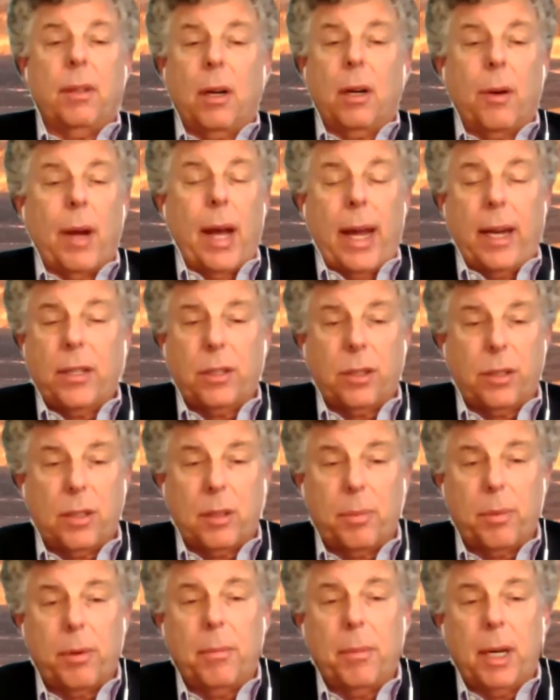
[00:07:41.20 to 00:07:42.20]
anxious
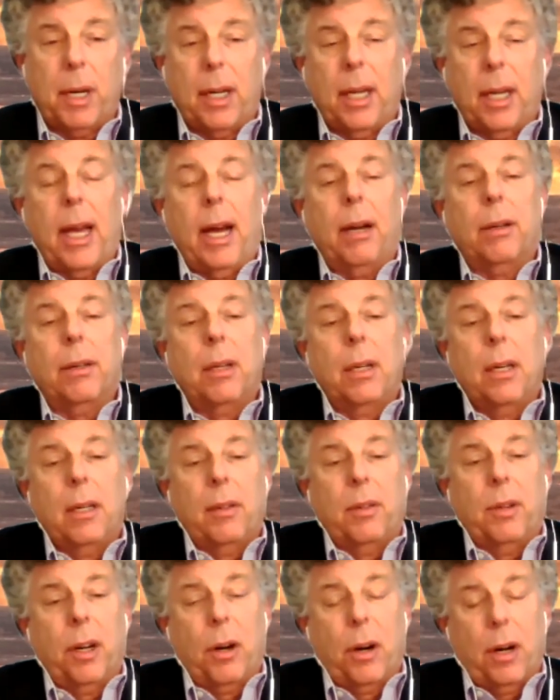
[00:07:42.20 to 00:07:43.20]
to put money out
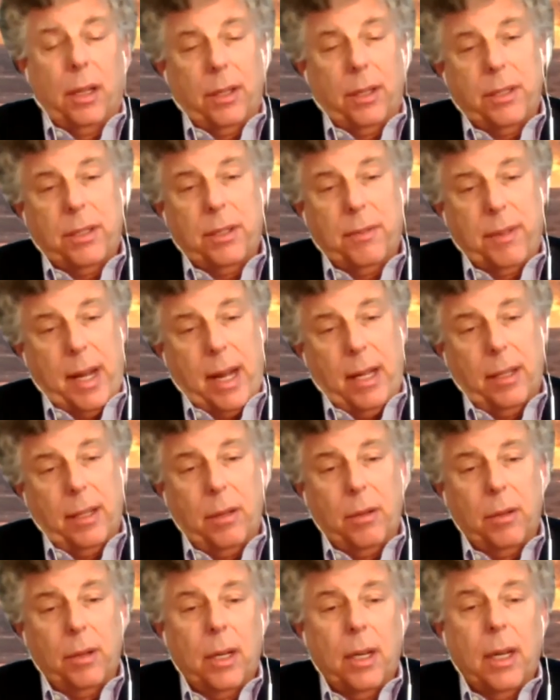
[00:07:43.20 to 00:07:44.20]
regardless of
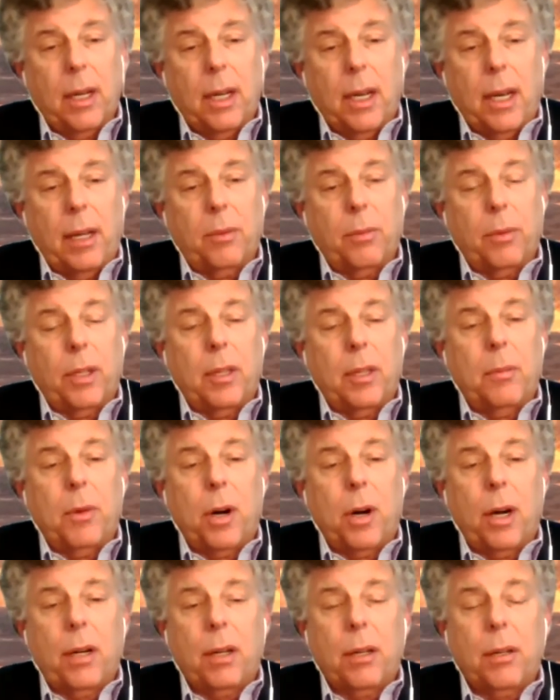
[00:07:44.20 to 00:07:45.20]
value. And when the
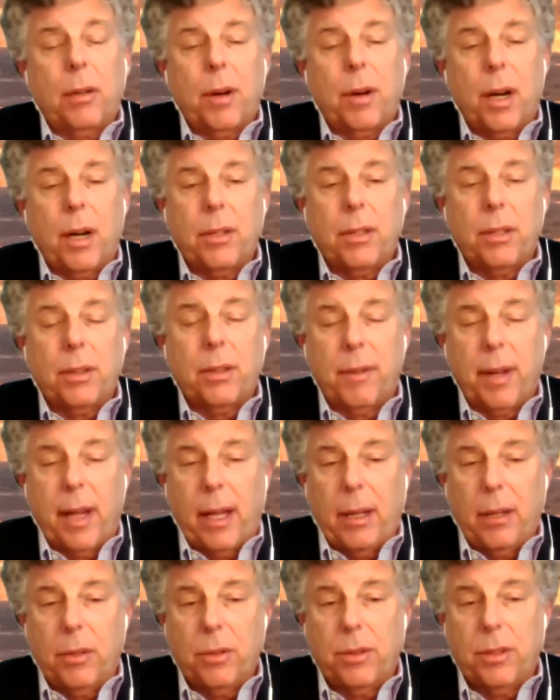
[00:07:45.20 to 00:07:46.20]
market crashed, the
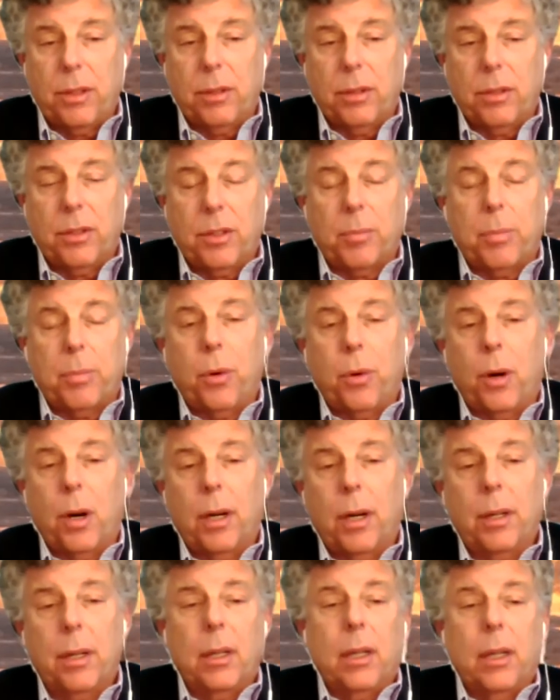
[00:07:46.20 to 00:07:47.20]
values didn't
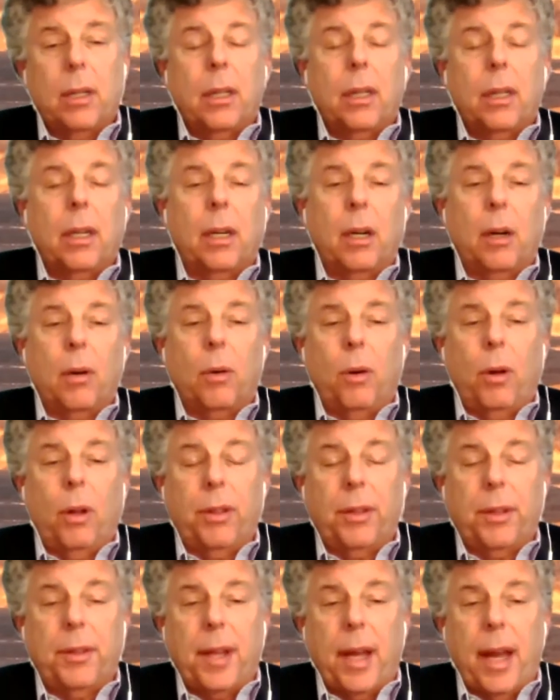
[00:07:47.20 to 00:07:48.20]
support, all
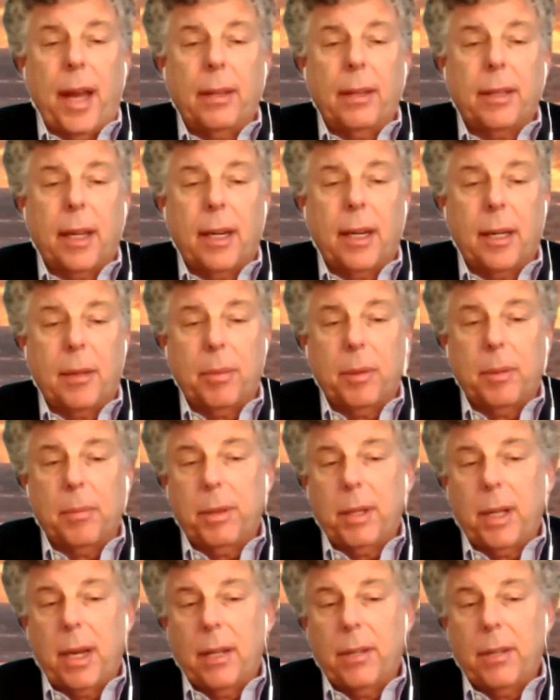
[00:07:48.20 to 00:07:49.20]
the debt that had been
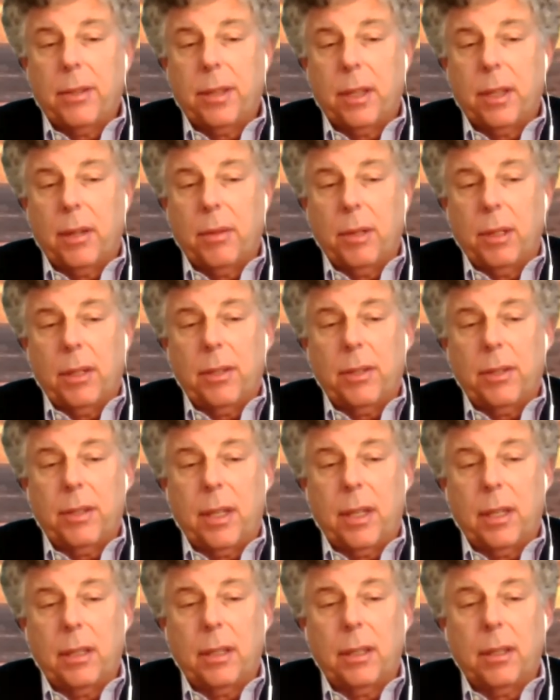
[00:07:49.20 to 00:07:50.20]
placed on real
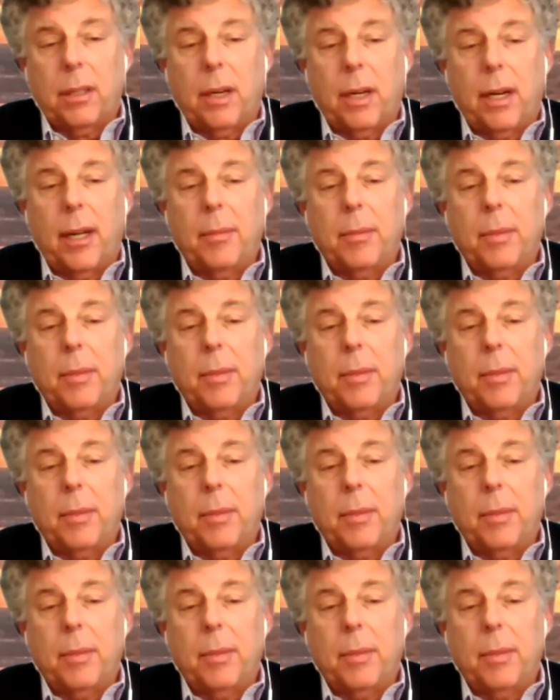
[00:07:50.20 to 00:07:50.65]
estate at the time.